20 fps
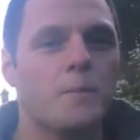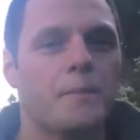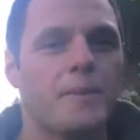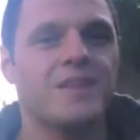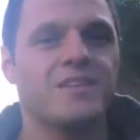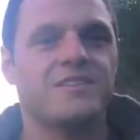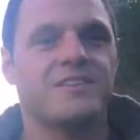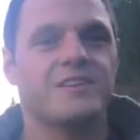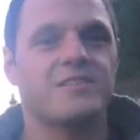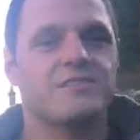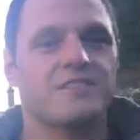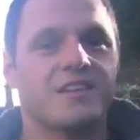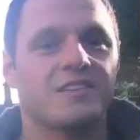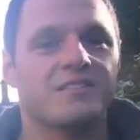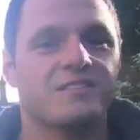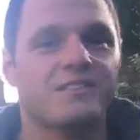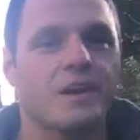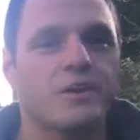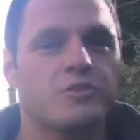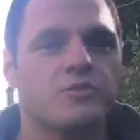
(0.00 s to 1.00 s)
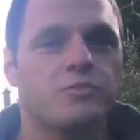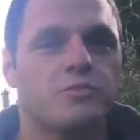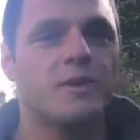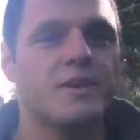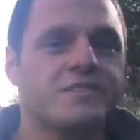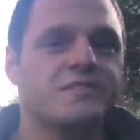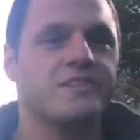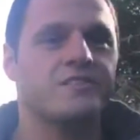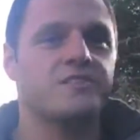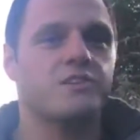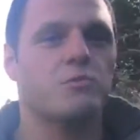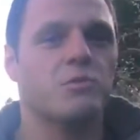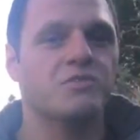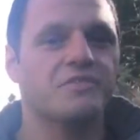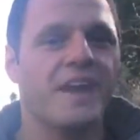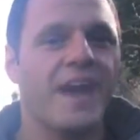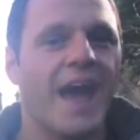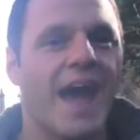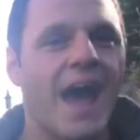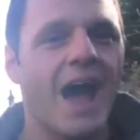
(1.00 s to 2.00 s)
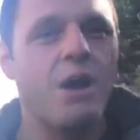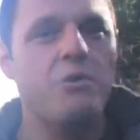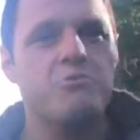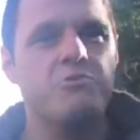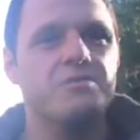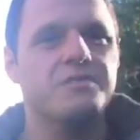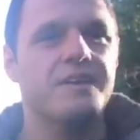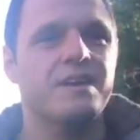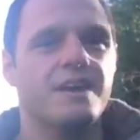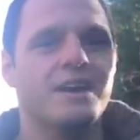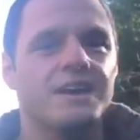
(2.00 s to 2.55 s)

bitter and are so twisted and you wonder how on